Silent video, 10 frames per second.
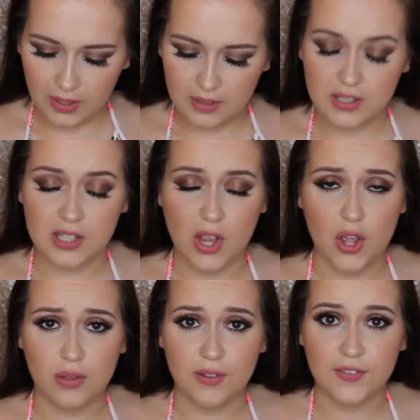
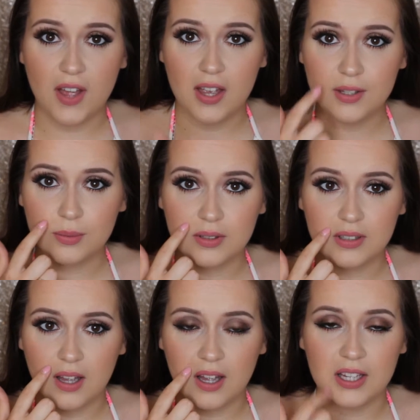So the first one
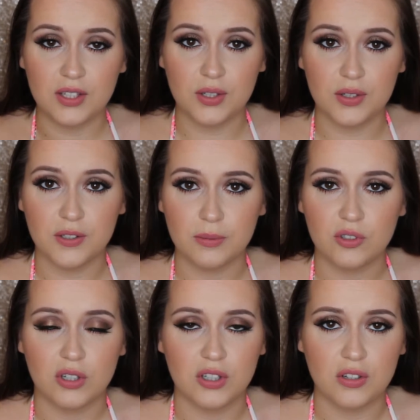that I use,
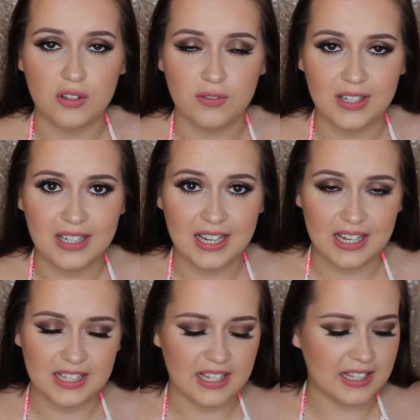which I used for
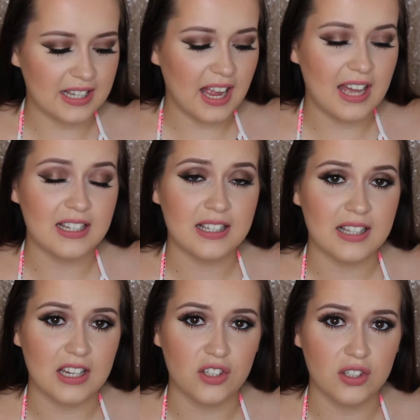years, is the
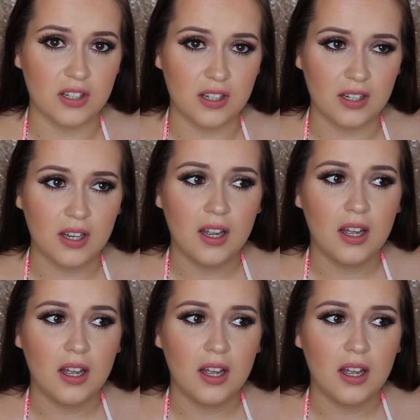Anastasia